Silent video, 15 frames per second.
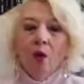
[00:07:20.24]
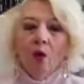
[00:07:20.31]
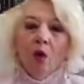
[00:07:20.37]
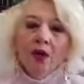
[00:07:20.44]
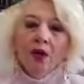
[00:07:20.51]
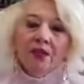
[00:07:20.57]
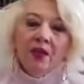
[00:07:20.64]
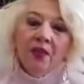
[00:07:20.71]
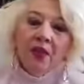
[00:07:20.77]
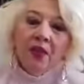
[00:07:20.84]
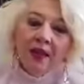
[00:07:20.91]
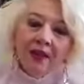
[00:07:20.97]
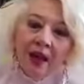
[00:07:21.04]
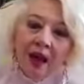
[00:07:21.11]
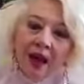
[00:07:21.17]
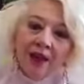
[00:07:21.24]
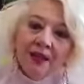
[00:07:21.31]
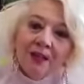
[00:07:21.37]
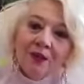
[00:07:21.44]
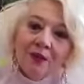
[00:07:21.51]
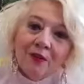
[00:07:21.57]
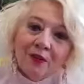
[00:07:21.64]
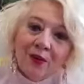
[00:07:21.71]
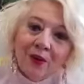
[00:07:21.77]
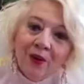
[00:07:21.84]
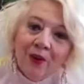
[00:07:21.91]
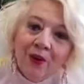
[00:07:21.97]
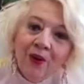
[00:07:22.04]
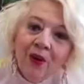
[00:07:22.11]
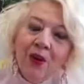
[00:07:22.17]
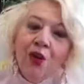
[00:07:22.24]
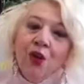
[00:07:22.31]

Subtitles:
Wasn't that nice of her